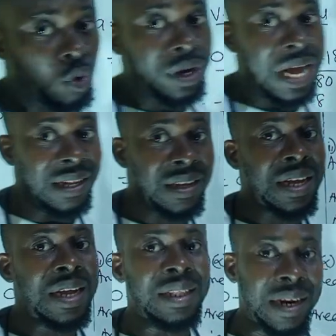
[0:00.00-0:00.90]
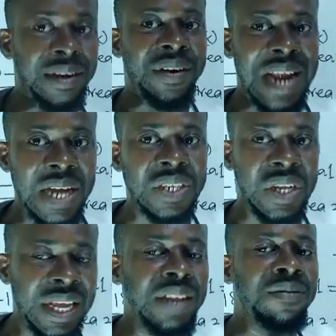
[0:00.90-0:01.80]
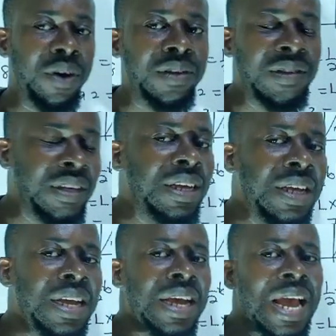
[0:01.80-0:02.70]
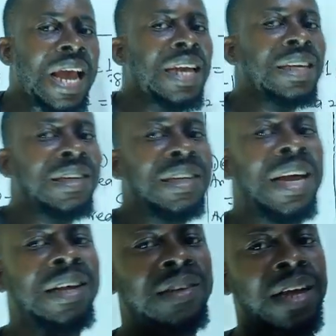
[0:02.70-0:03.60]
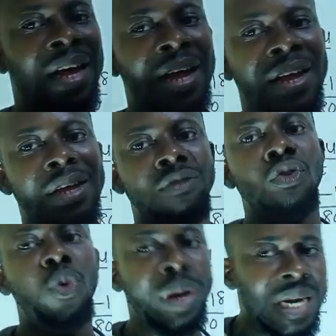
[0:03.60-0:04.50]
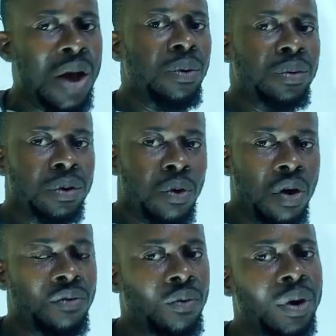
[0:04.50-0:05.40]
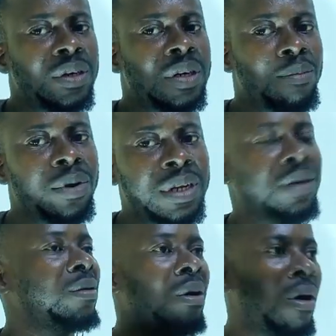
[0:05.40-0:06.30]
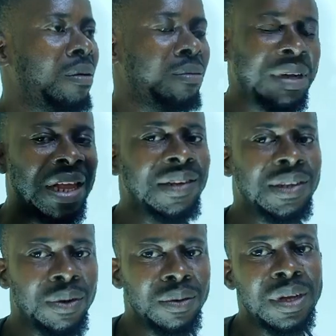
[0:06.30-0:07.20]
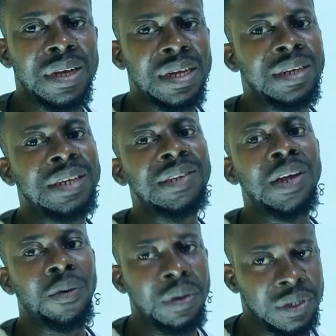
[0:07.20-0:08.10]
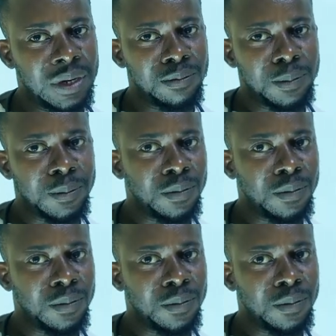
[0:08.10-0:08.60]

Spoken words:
showing that there is a reduction in velocity and there is a slowing down of what? The body, or better still, deceleration.